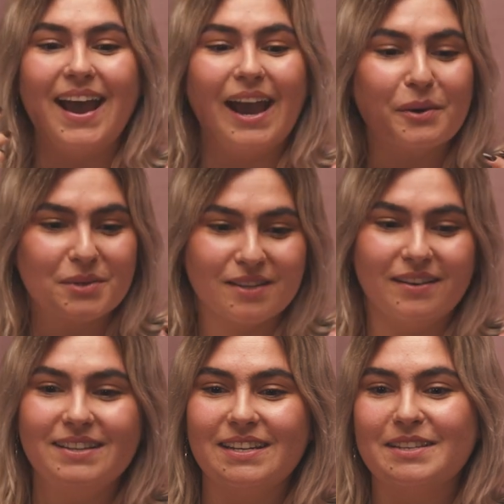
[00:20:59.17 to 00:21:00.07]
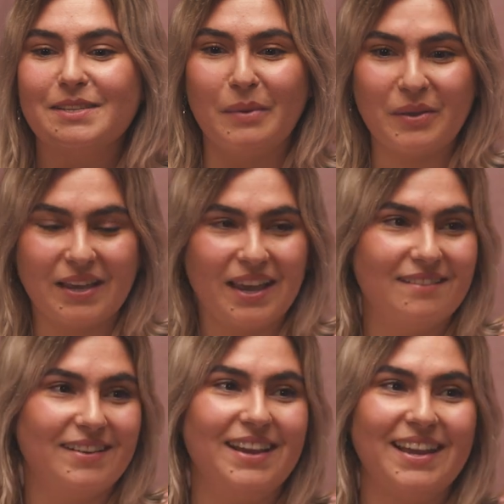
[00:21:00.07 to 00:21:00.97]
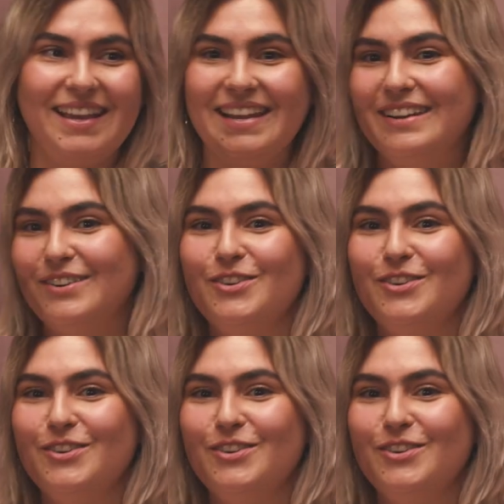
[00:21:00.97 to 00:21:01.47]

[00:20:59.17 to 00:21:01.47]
outside in a smoking area in